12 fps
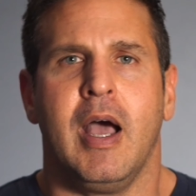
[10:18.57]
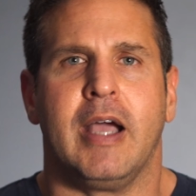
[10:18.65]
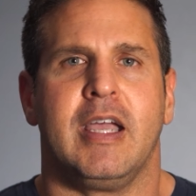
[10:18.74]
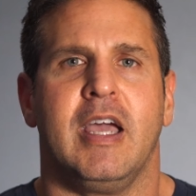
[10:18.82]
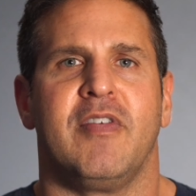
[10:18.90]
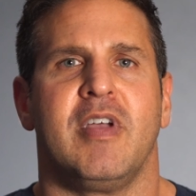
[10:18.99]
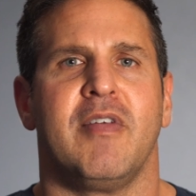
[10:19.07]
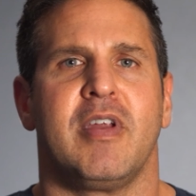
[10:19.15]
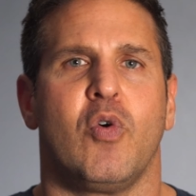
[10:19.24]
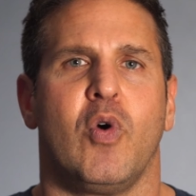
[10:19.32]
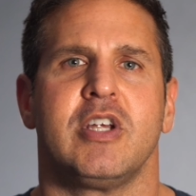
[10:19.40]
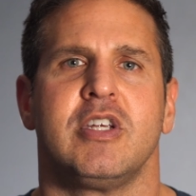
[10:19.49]
Again, if you have any
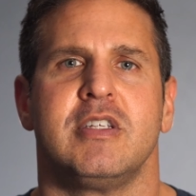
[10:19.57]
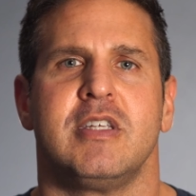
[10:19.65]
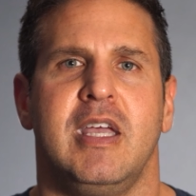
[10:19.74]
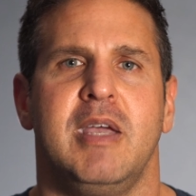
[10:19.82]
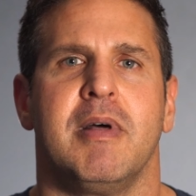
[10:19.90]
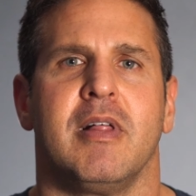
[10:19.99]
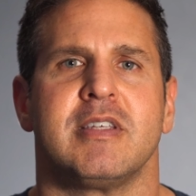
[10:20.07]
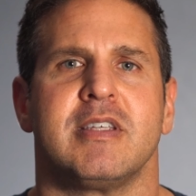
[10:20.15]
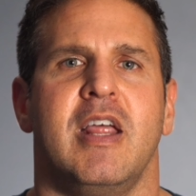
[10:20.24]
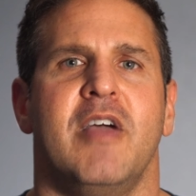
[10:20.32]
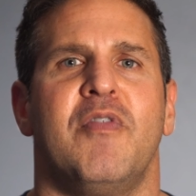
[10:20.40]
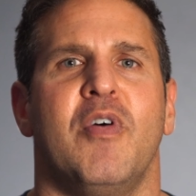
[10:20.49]
questions, email us
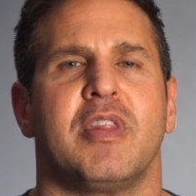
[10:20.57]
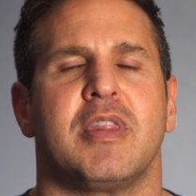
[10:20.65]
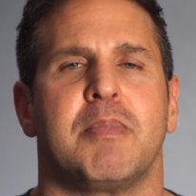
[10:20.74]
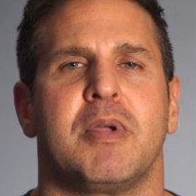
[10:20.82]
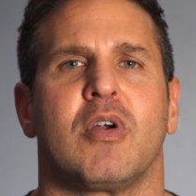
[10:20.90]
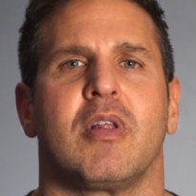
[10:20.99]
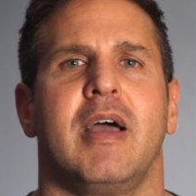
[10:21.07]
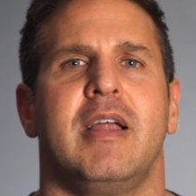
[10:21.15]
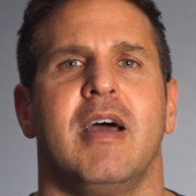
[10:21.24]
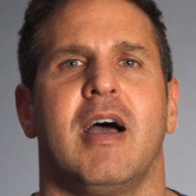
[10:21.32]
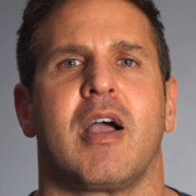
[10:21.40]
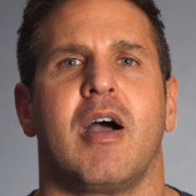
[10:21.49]
at info at the pureline
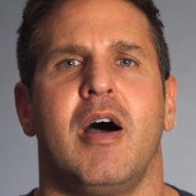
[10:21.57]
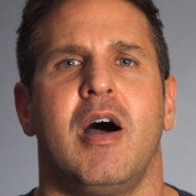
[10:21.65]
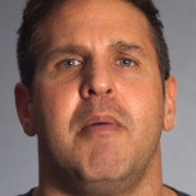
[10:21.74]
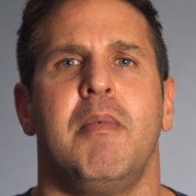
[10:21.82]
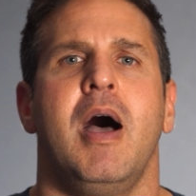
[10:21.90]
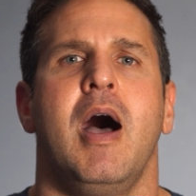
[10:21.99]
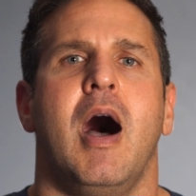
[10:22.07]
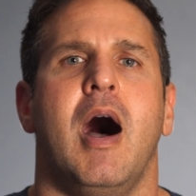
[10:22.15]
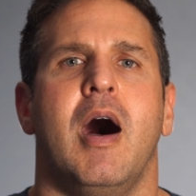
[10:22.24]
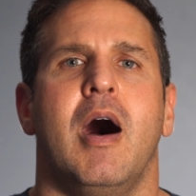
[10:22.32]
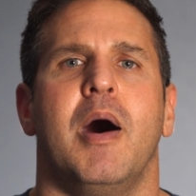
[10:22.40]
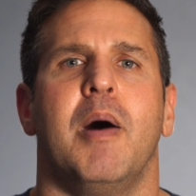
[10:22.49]
dot com
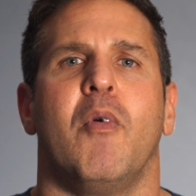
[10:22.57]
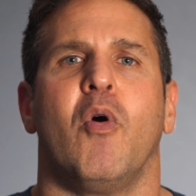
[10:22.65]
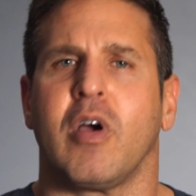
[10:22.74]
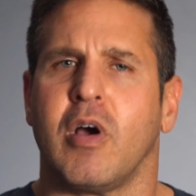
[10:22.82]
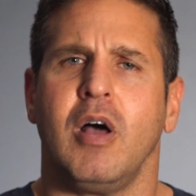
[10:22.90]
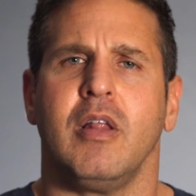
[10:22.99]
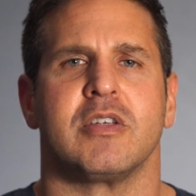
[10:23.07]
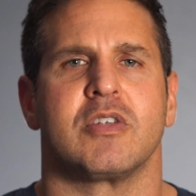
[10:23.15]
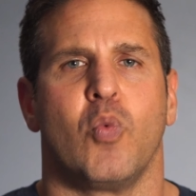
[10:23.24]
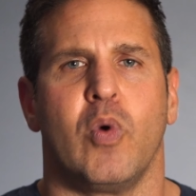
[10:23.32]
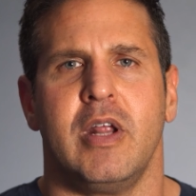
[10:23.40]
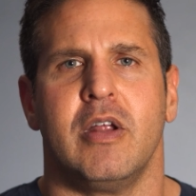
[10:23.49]
um, or call
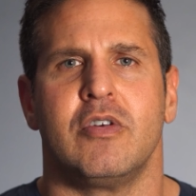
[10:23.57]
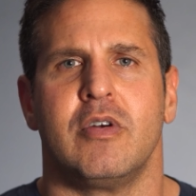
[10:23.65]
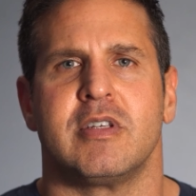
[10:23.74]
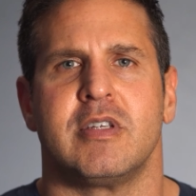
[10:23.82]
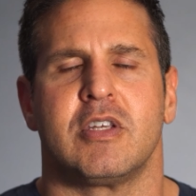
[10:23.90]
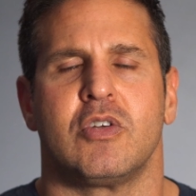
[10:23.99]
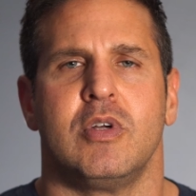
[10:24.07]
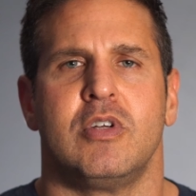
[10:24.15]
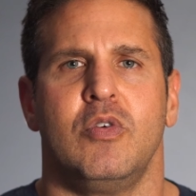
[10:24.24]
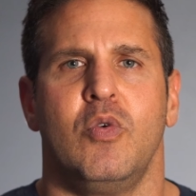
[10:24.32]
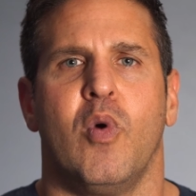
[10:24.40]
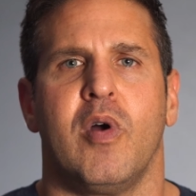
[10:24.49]
us, one eight hundred, six three
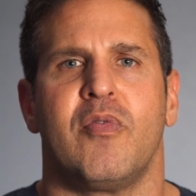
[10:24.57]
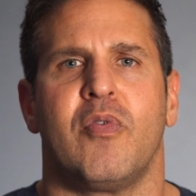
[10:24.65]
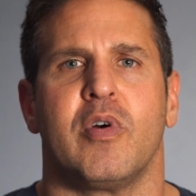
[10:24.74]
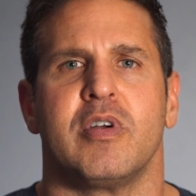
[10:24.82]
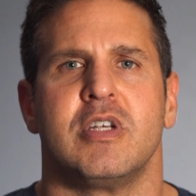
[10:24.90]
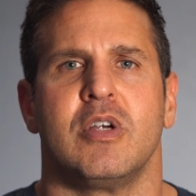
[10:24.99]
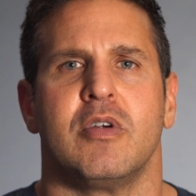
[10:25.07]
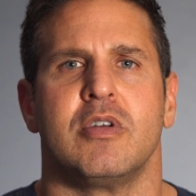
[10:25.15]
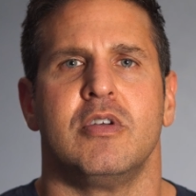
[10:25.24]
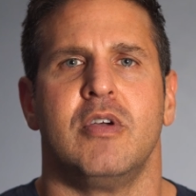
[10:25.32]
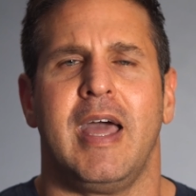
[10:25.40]
two, one four zero two.